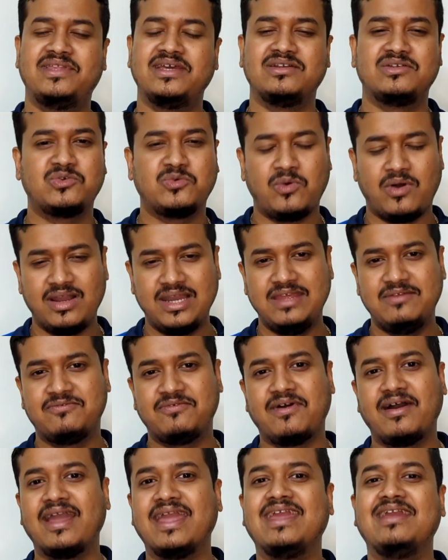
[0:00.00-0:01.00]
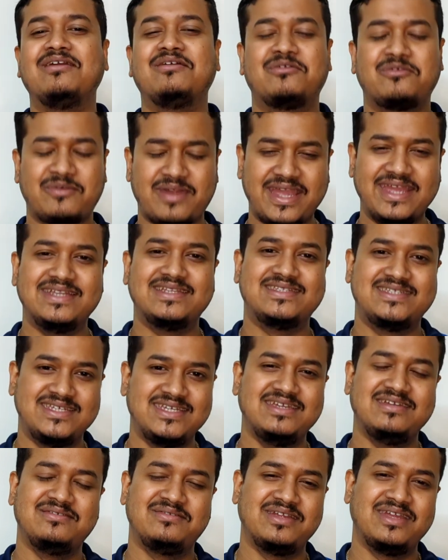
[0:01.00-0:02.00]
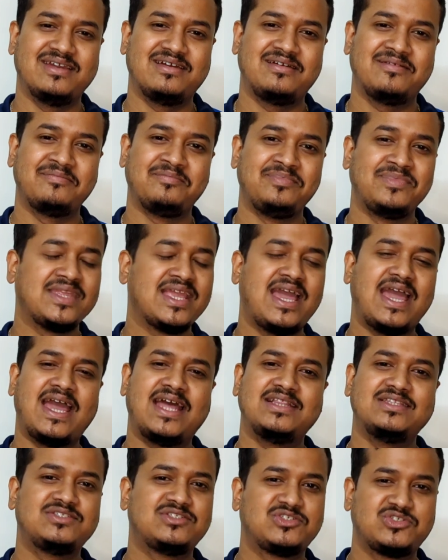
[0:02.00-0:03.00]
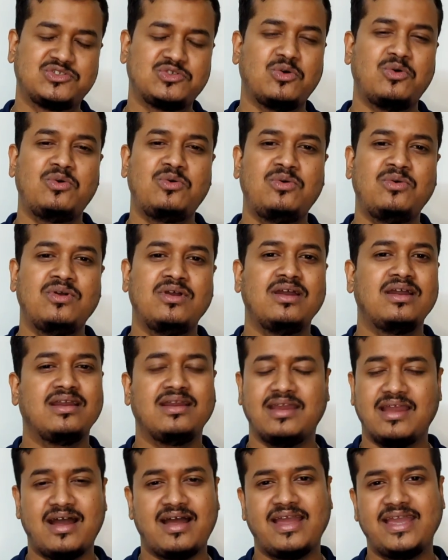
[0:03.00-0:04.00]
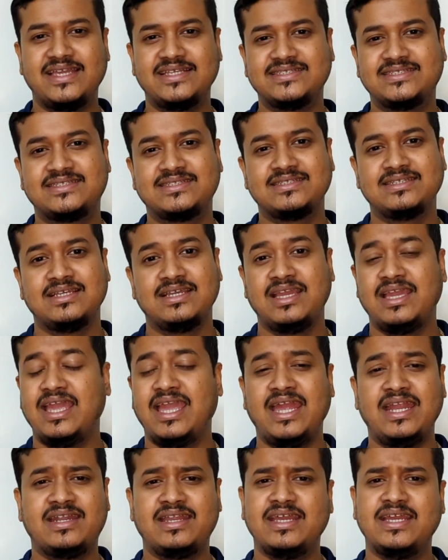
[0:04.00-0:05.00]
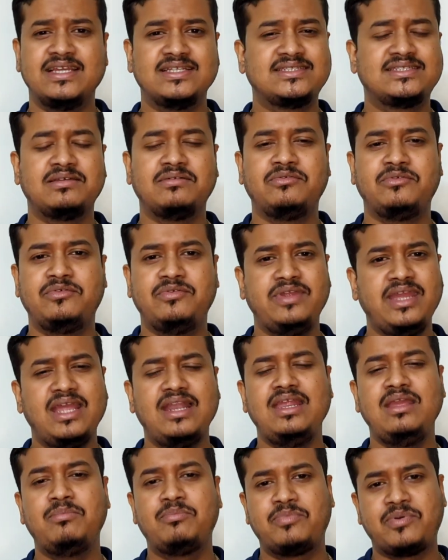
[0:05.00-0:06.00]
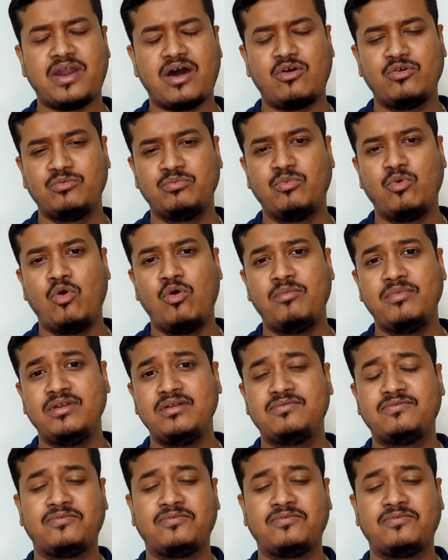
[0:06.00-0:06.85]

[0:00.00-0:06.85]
that qualifying criteria. And so guys, it is a really proud moment